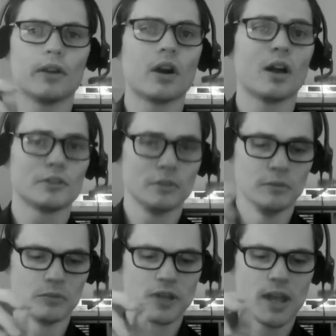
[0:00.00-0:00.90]

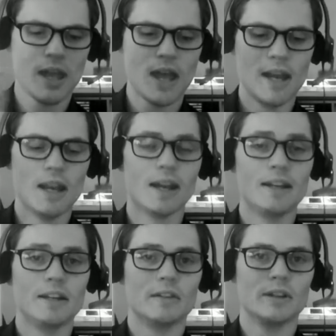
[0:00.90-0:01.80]
costumes
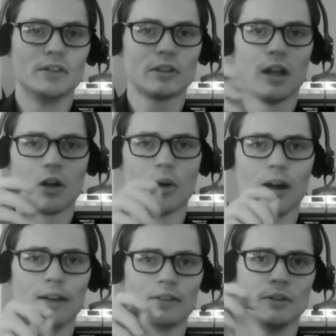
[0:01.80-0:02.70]
90 degrees
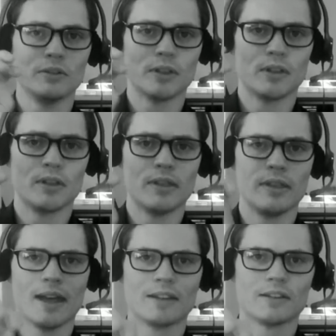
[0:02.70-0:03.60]
clockwise using
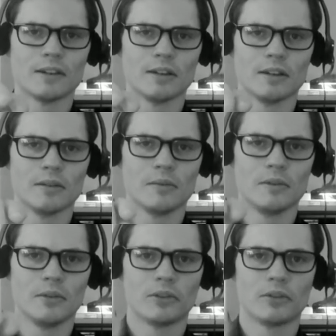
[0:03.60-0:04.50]
that
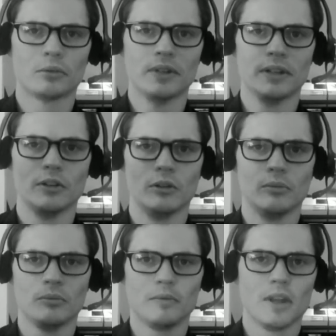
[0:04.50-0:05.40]
those 3
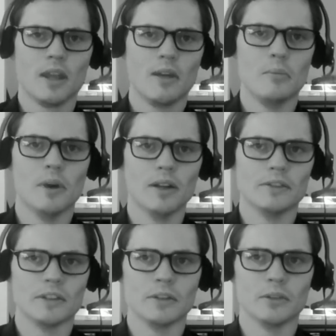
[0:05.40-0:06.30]
little
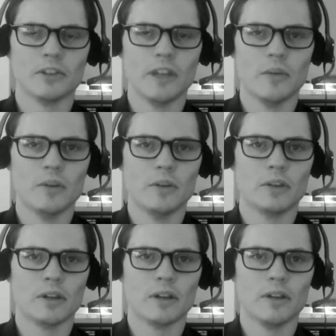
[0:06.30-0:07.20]
buttons that you'll see when you
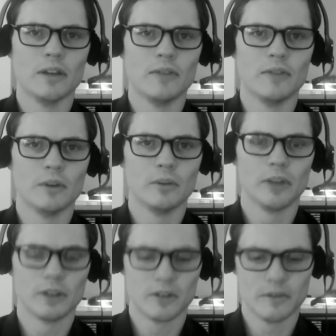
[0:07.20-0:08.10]
click on the info
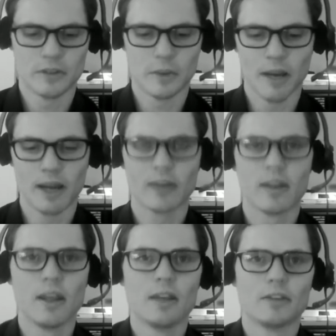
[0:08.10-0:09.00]
section of the sprite.
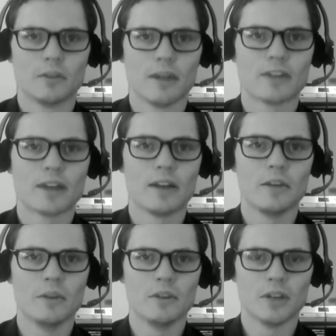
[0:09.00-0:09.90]
So that's how
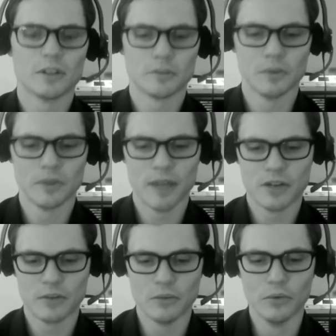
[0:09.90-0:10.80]
you adjust
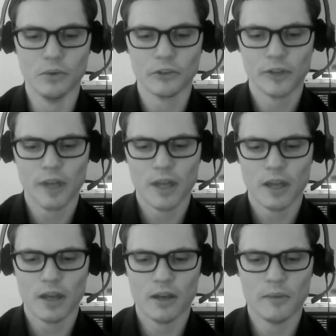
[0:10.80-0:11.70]
rotation rules.
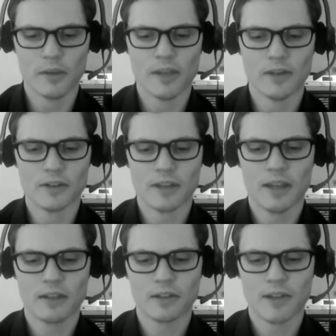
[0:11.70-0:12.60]
Again, there's a
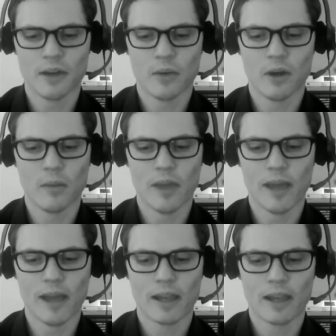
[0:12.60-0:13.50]
hint on that a while
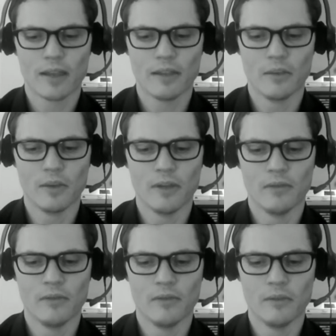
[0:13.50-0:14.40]
back that we
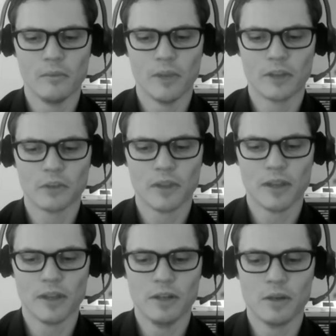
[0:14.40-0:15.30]
had messed with
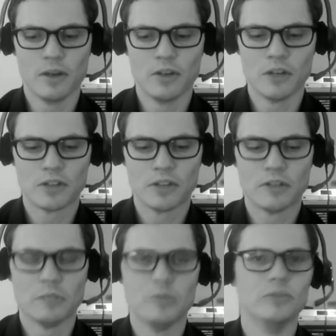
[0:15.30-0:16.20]
it, and you can adjust it
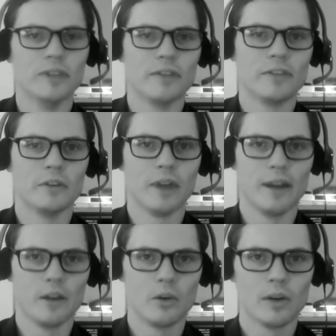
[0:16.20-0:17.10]
to move left and
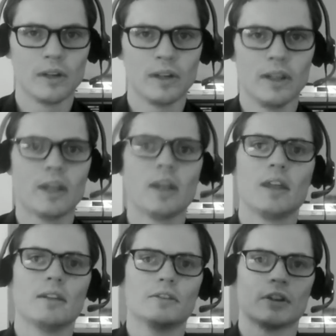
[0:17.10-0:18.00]
right accordingly.
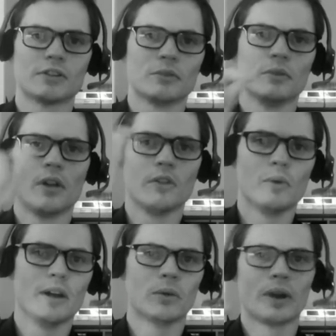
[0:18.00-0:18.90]
There's also an all the
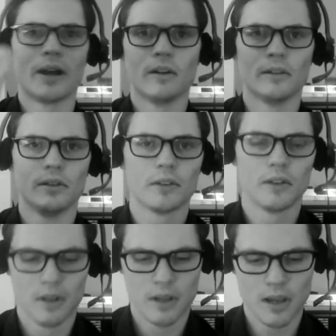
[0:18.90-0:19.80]
way around,
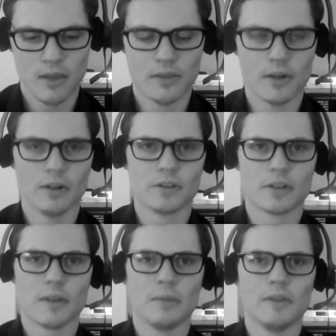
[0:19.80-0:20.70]
and
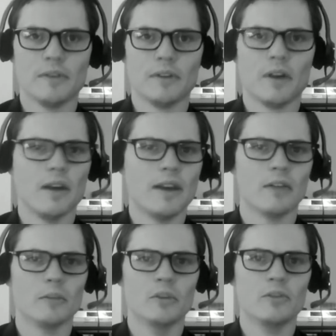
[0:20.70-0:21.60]
there's, I believe, a
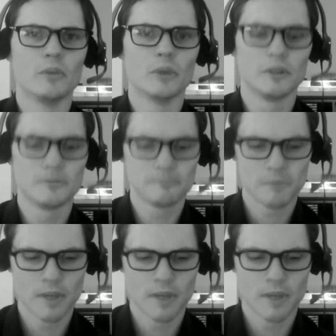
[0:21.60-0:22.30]
never move one.